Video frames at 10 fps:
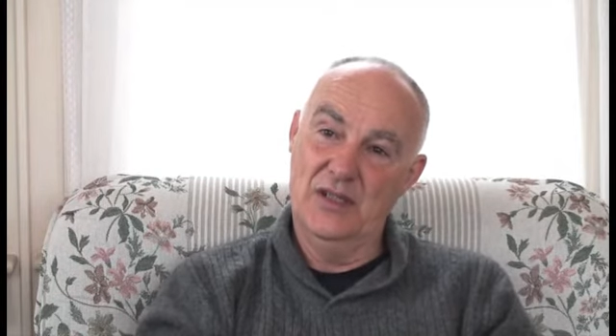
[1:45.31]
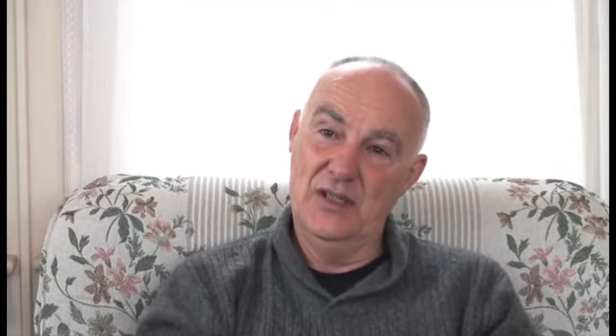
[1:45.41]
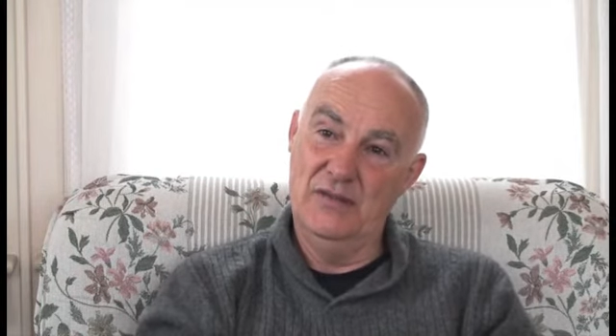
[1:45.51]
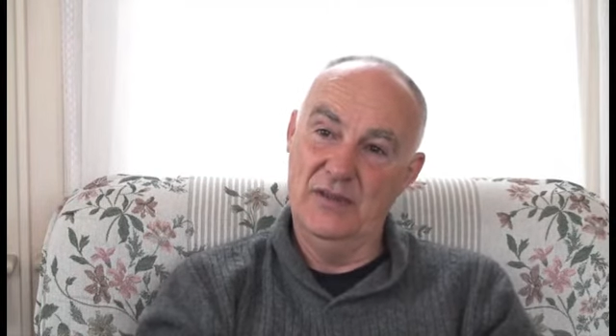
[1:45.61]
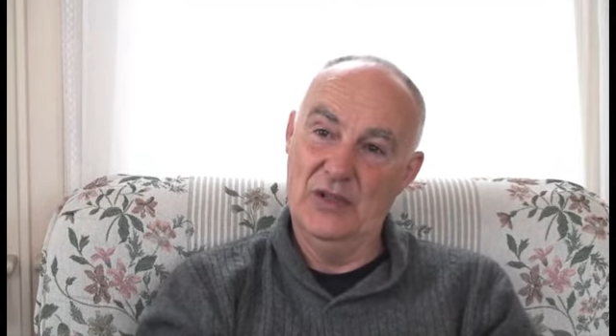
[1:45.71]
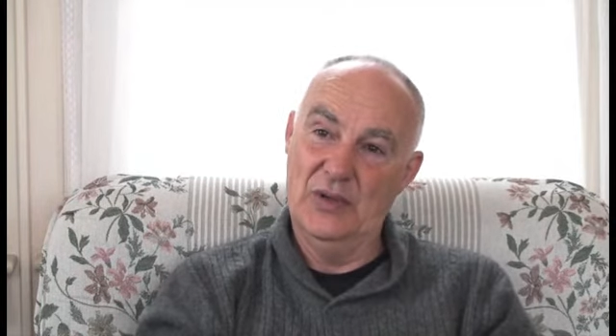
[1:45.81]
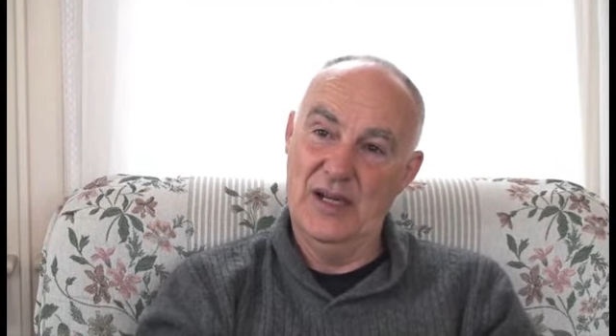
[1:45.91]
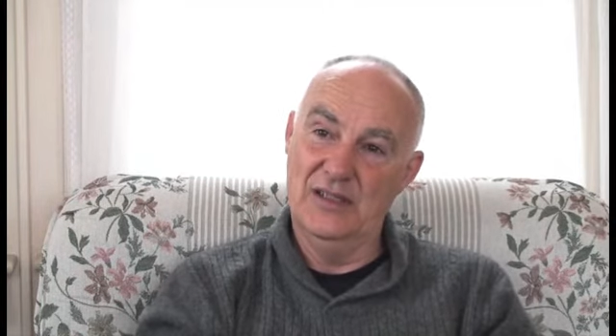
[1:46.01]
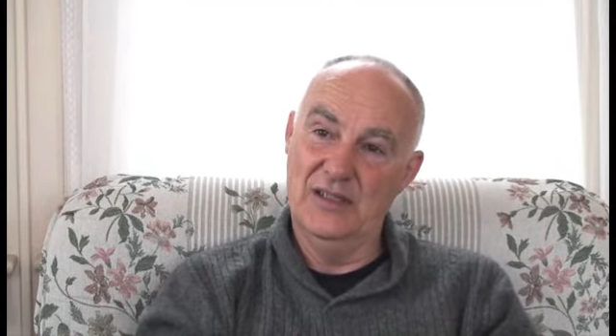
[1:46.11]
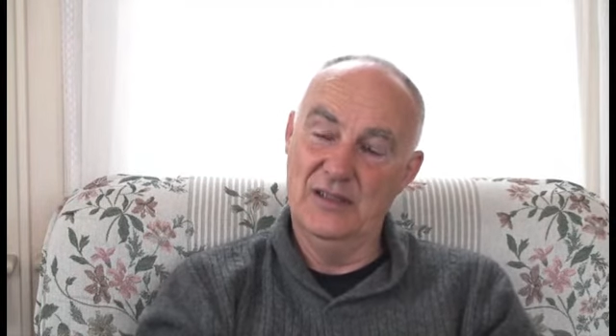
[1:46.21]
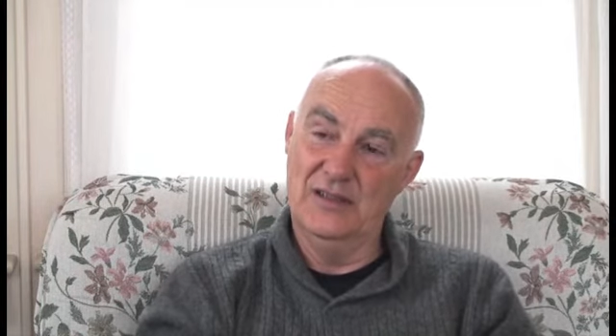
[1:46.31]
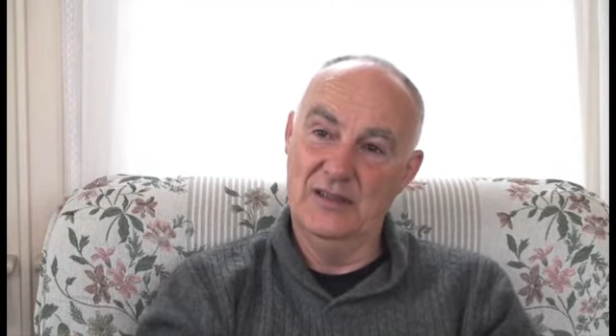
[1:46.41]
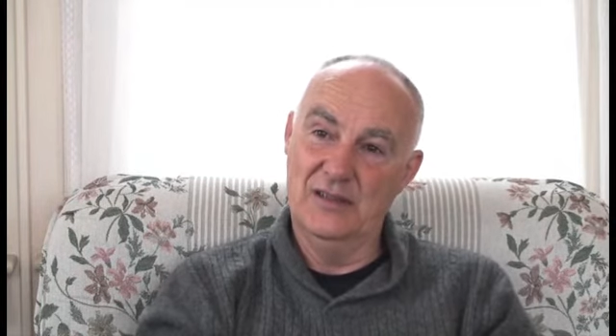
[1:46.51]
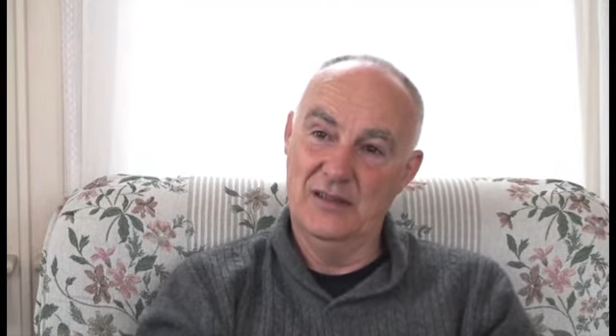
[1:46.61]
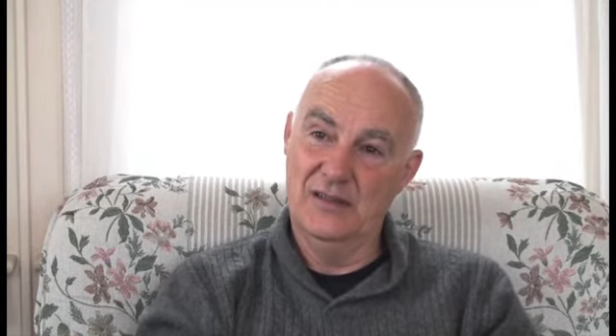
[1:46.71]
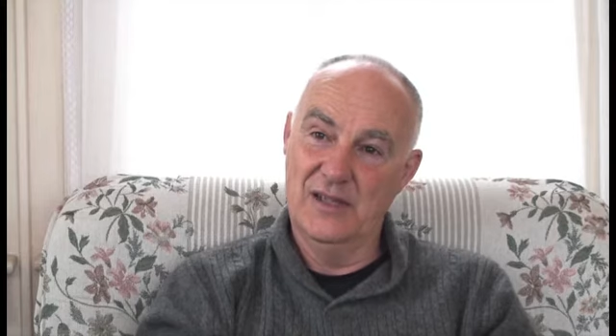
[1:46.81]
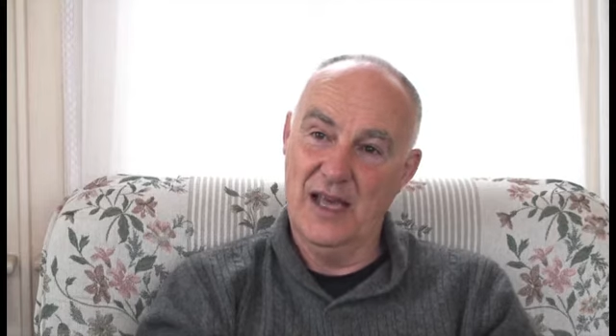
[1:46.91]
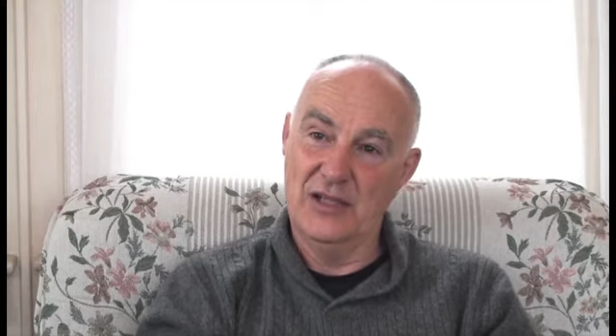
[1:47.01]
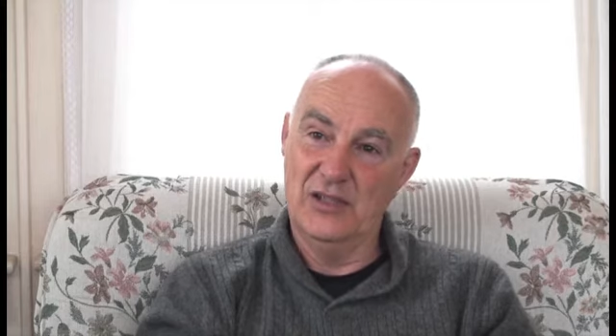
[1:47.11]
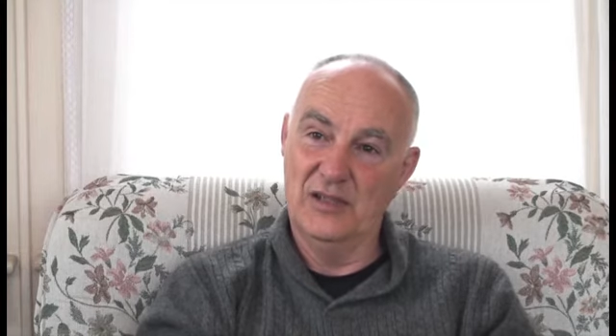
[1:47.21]
even though I didn't
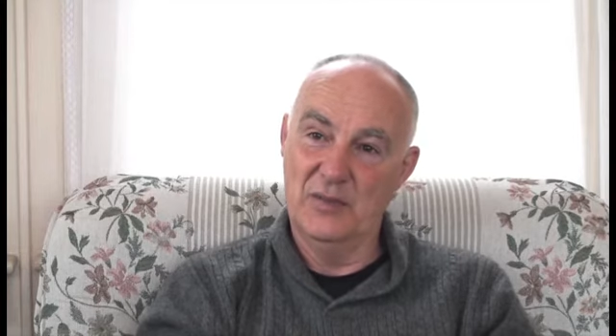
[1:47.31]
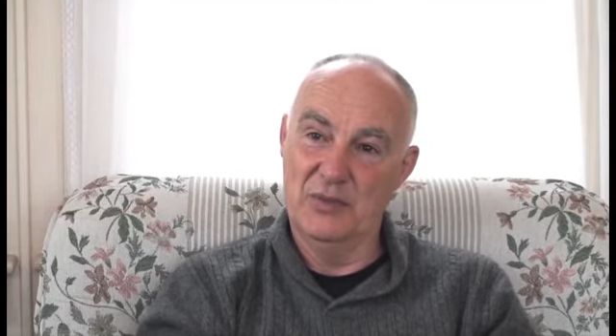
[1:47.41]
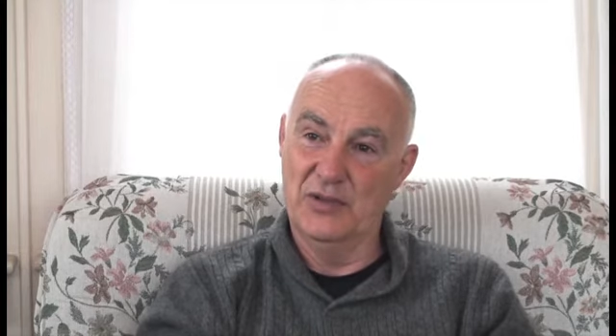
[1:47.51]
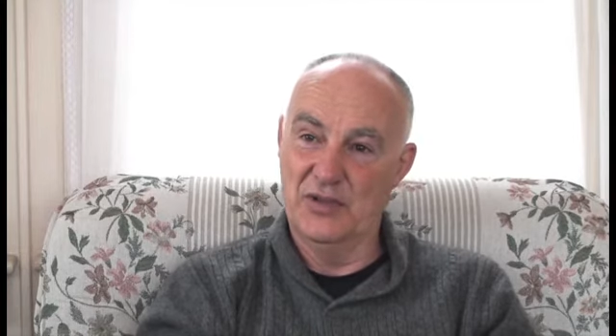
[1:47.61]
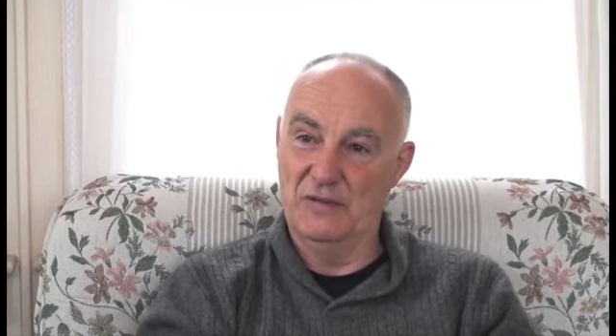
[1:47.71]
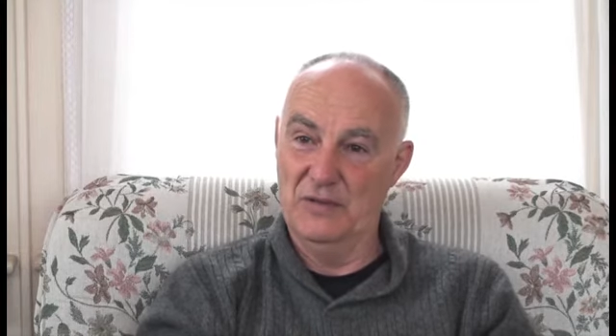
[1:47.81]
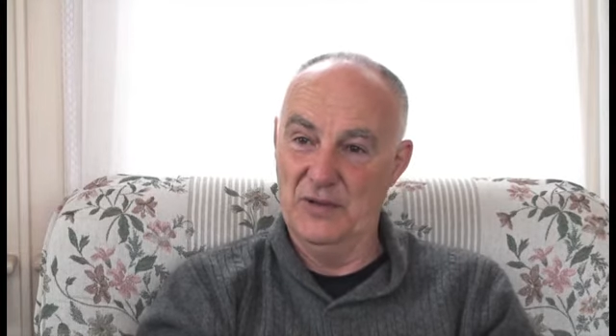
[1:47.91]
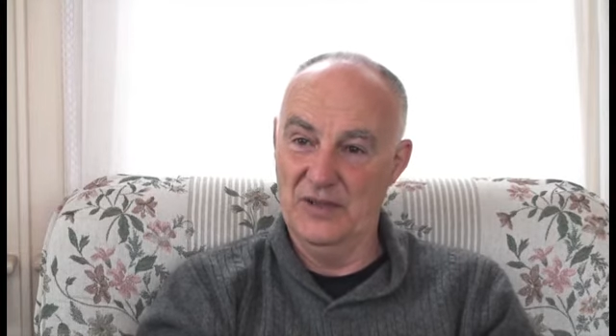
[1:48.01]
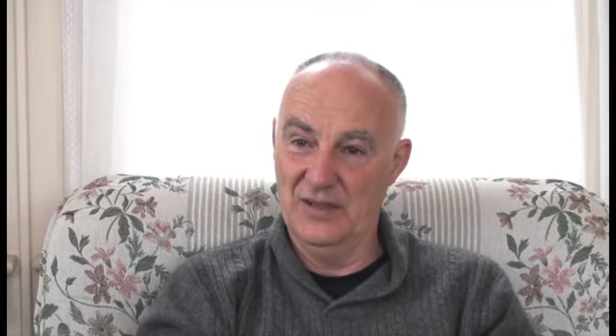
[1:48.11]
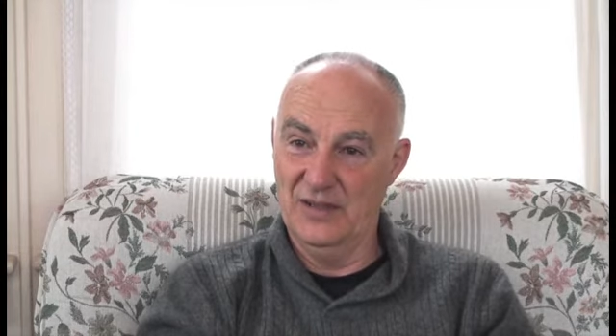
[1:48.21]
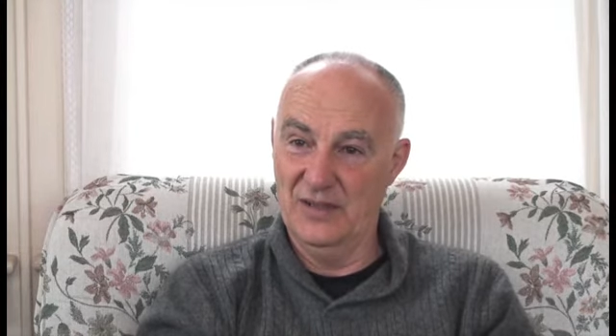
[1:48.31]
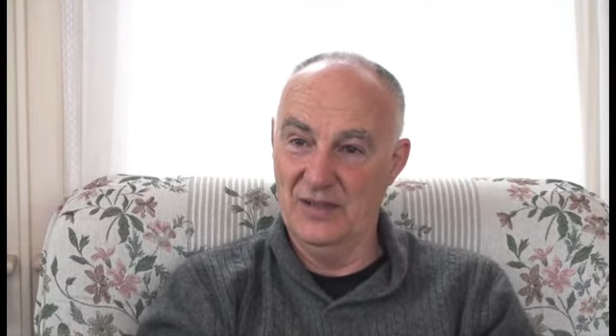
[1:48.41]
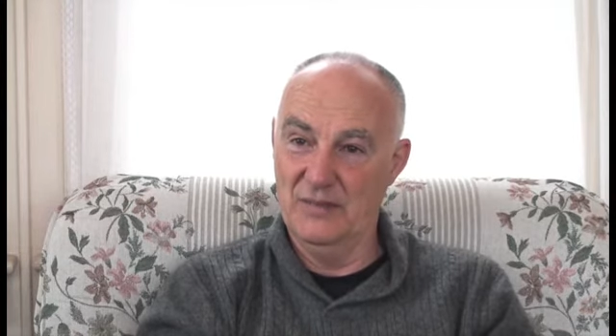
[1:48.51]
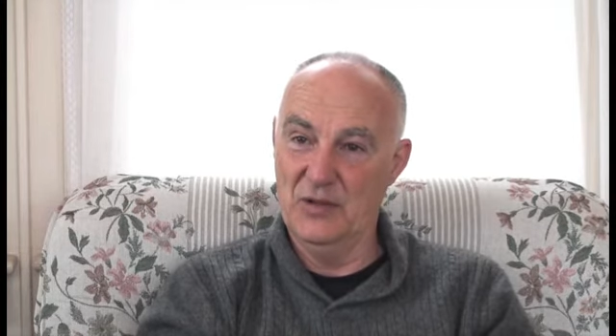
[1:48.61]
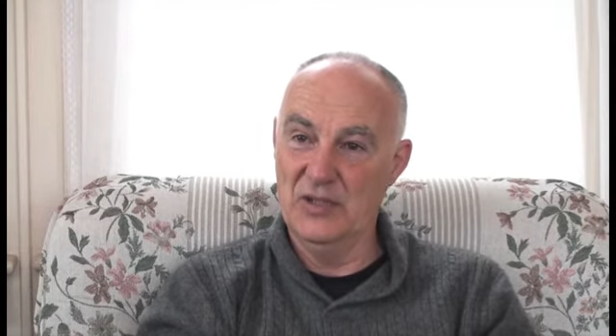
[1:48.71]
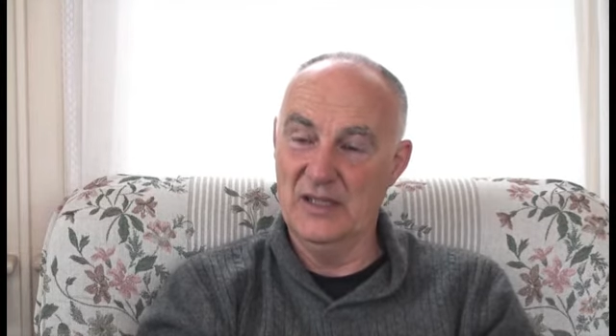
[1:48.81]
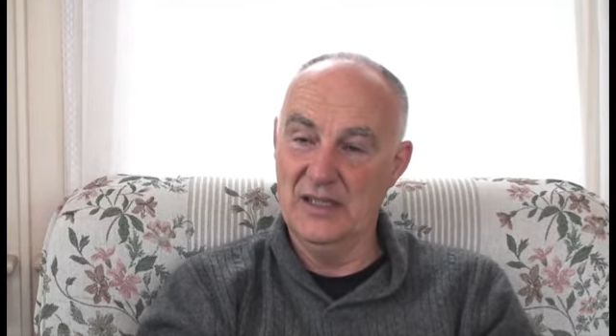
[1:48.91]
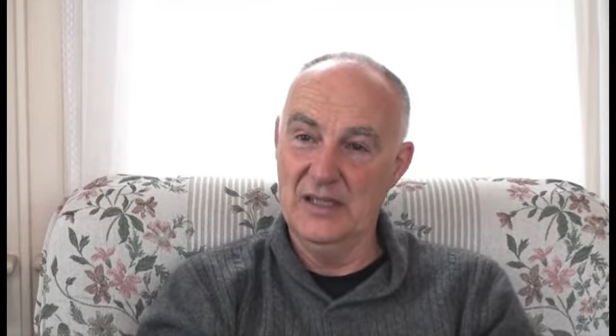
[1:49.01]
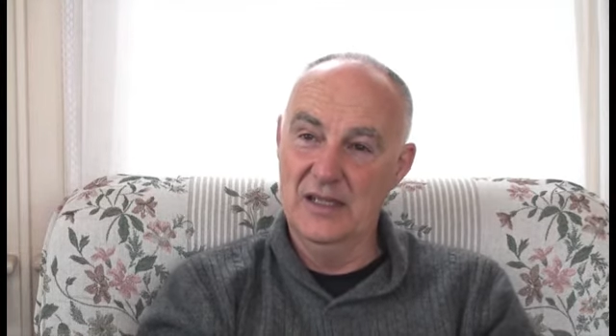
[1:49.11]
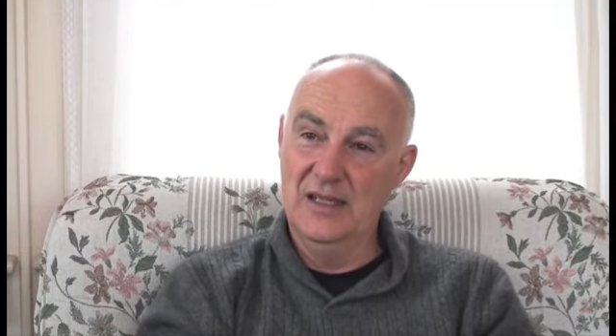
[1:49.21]
actually burst forth
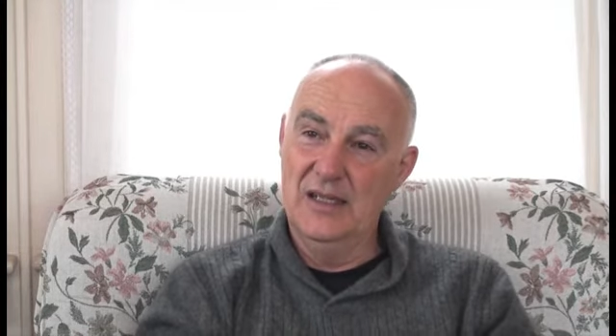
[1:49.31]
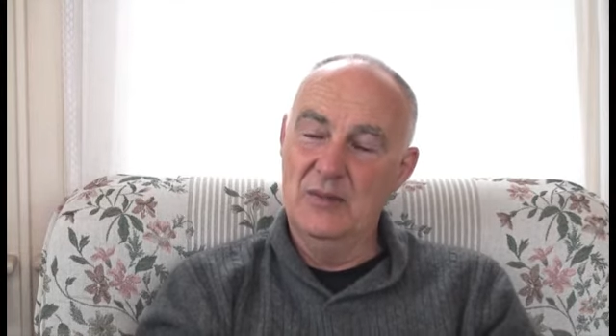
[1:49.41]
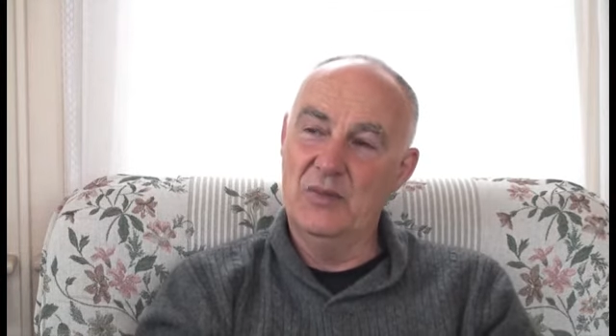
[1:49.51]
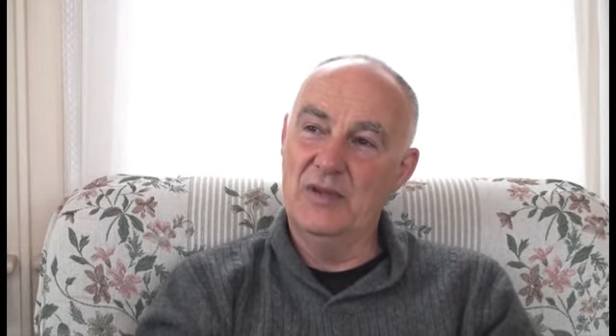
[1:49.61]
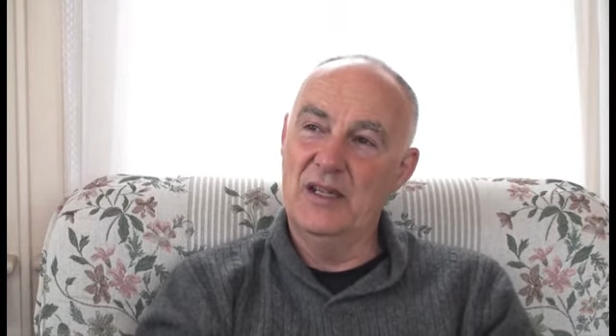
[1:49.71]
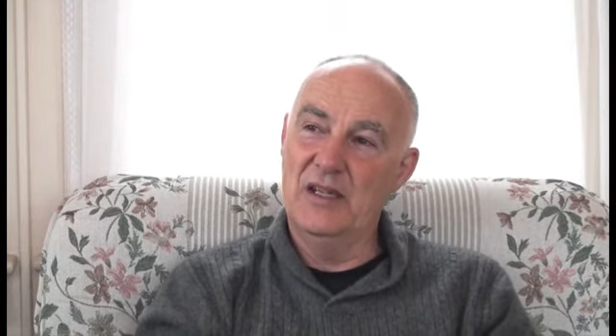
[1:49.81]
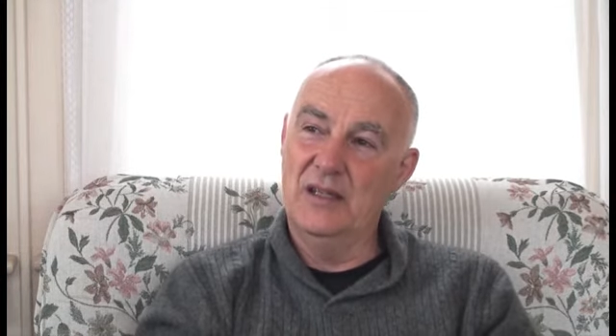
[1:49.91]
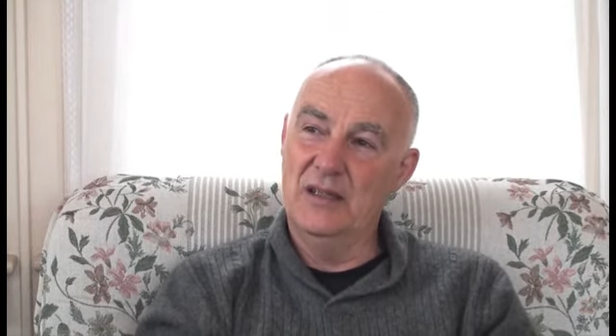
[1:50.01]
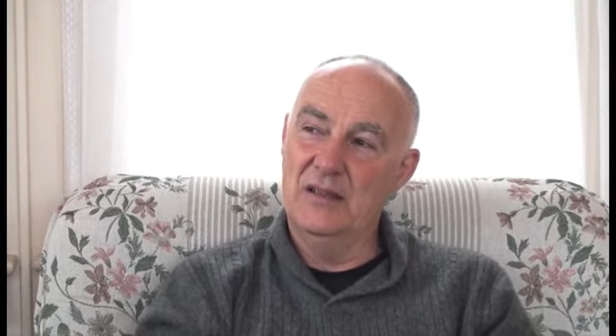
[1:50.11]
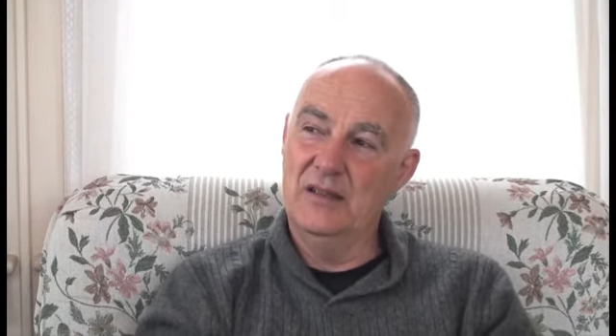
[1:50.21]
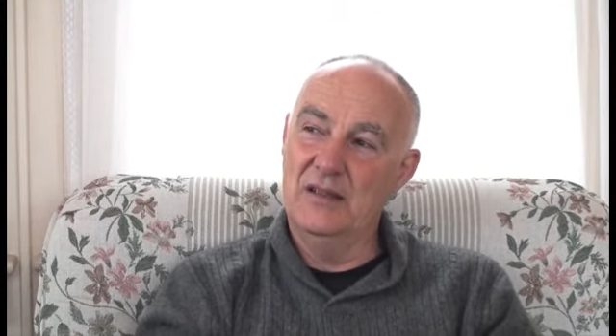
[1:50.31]
emotionally. But they